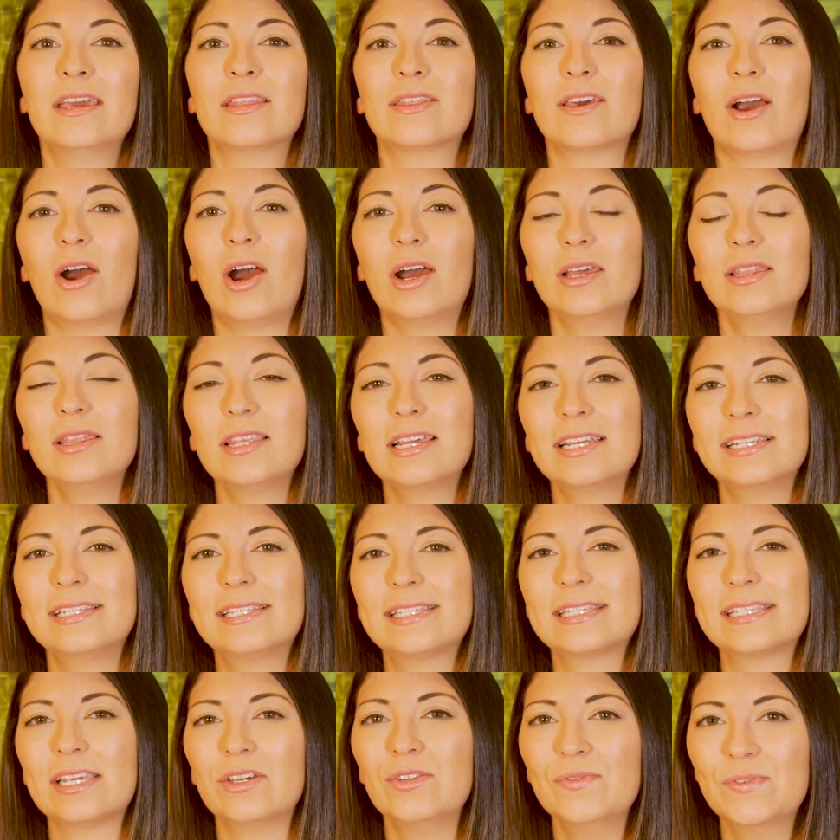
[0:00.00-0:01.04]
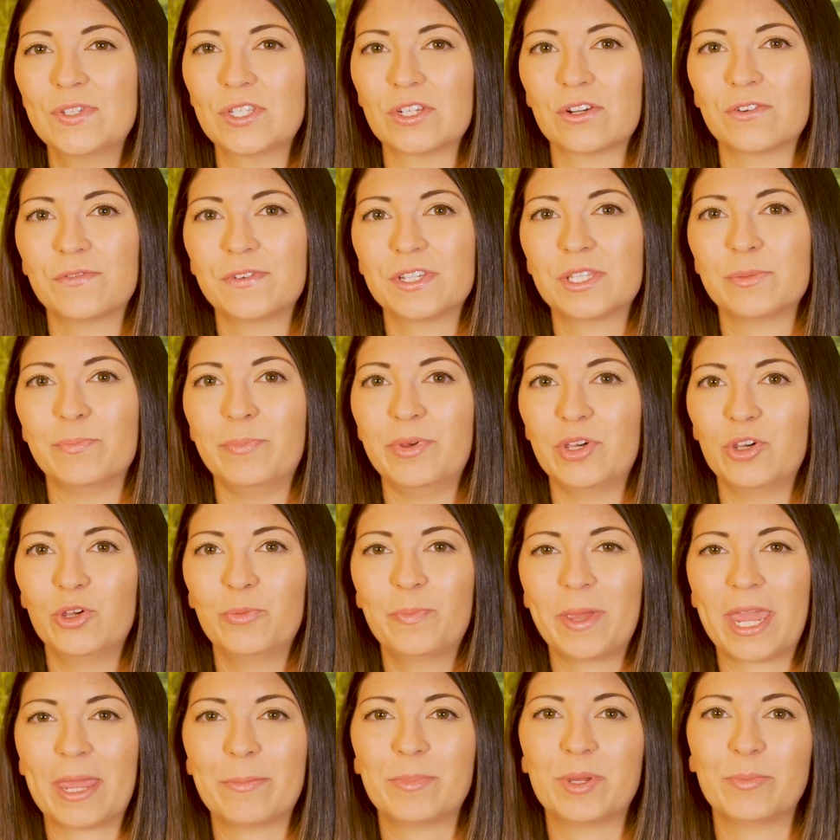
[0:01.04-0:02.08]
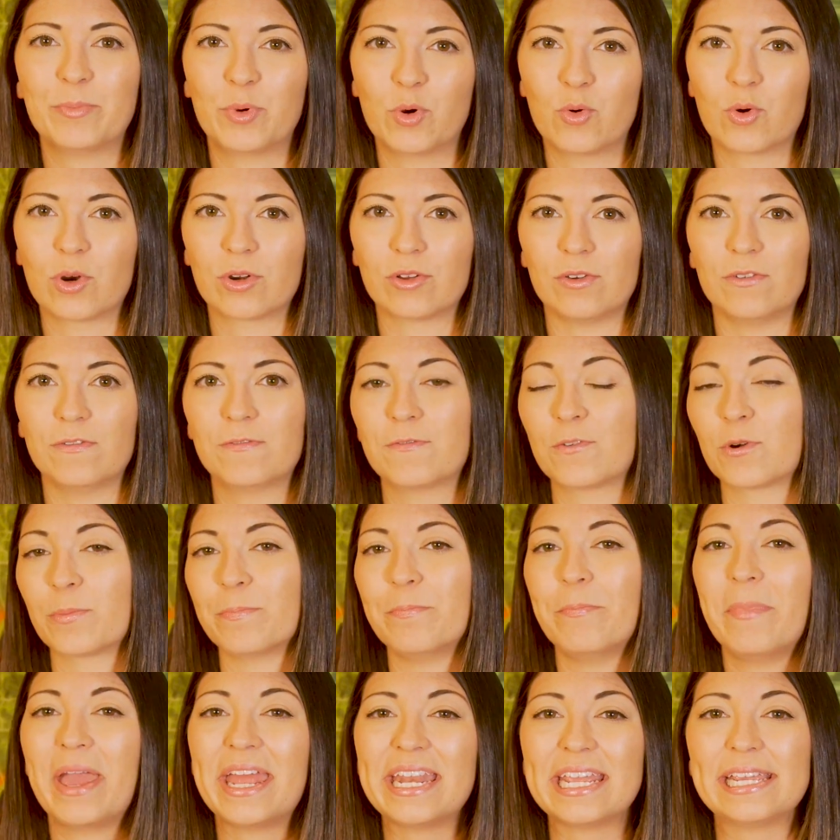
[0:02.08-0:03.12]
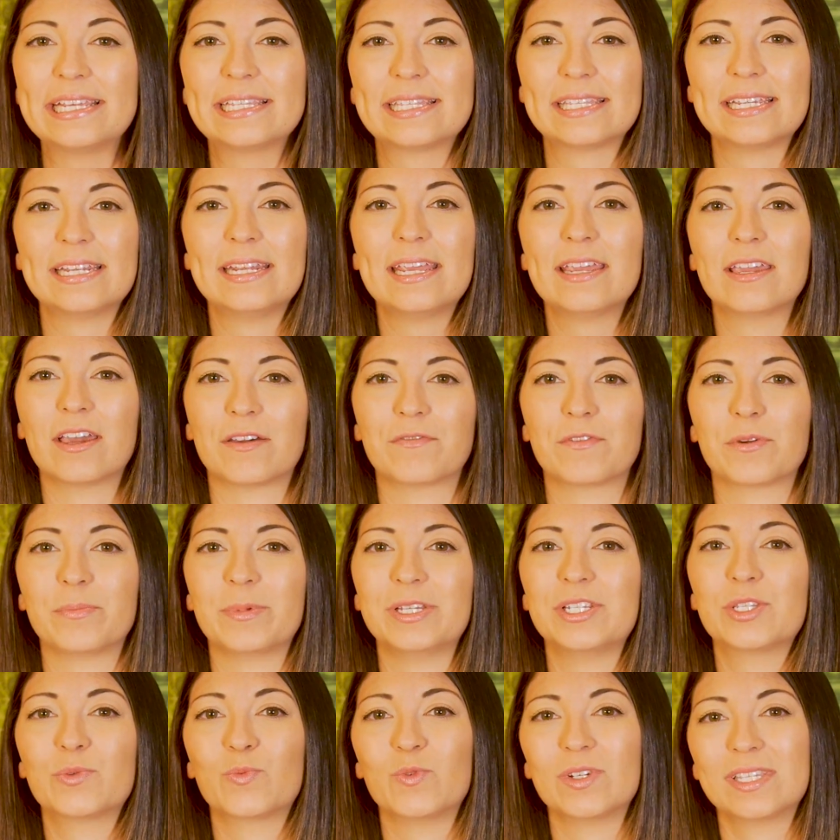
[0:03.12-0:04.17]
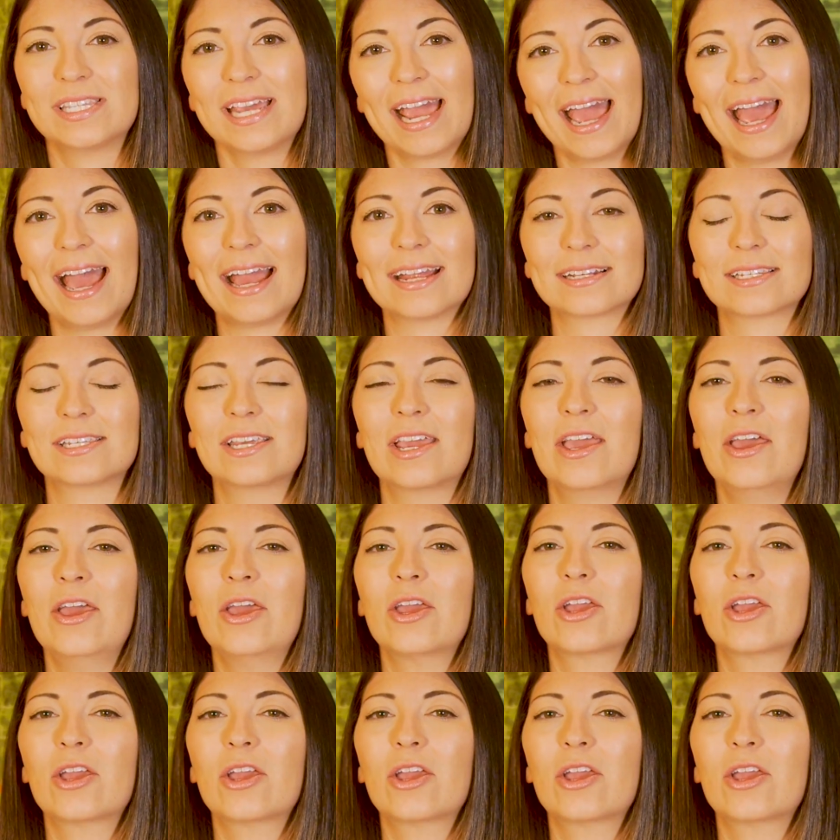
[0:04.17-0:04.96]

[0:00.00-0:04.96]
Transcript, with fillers: the online self-service bill payment portal for many city governments was hacked,